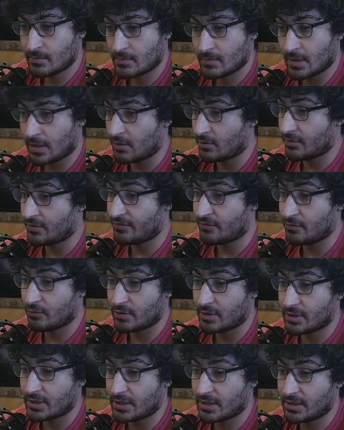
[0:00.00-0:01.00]
I don't even want
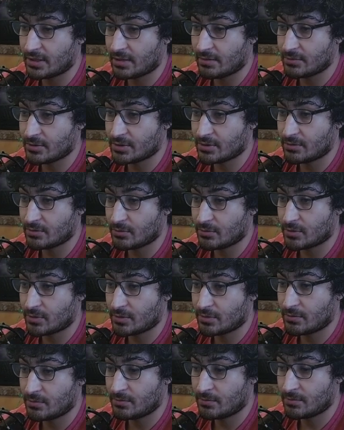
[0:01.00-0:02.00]
to take damage
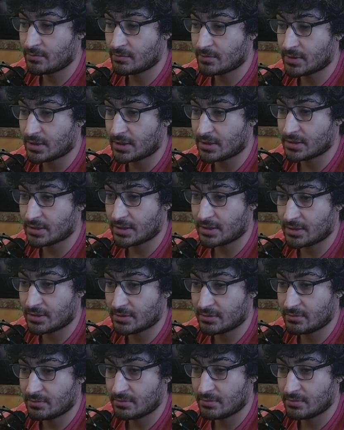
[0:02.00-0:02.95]
anymore. I'm kind of scared.